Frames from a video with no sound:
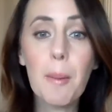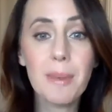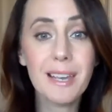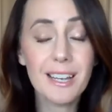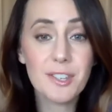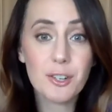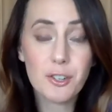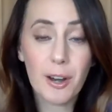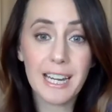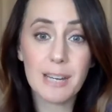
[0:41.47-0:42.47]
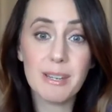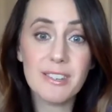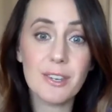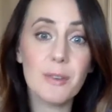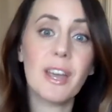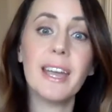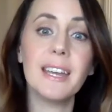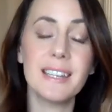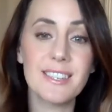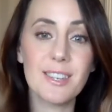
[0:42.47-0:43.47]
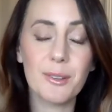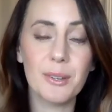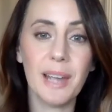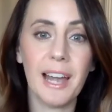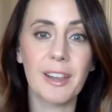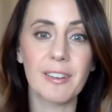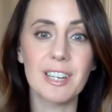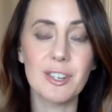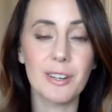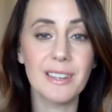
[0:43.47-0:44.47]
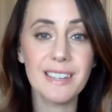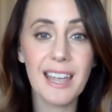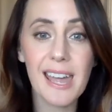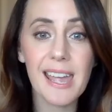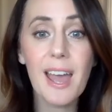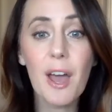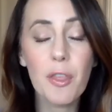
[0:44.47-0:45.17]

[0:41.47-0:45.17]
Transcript: because they're trying to be so tight and so low calorie during the day.